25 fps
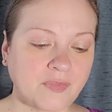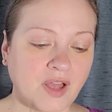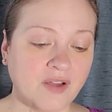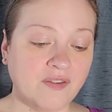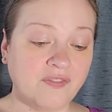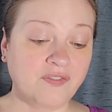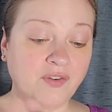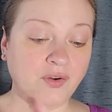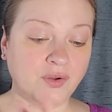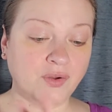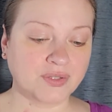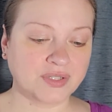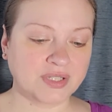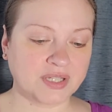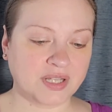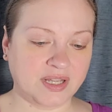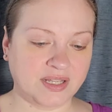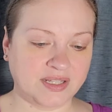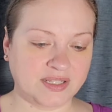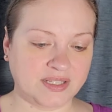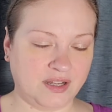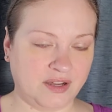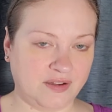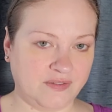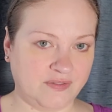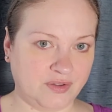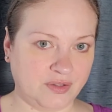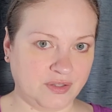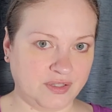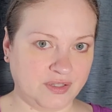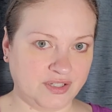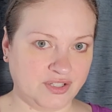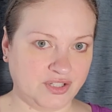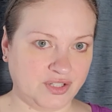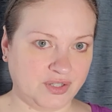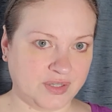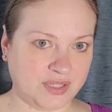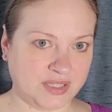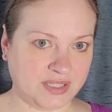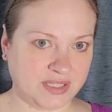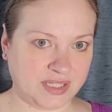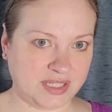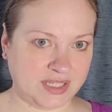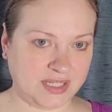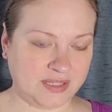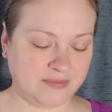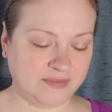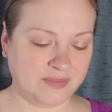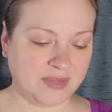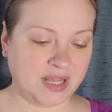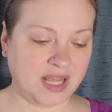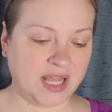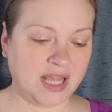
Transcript: a full-size novel, as you can see.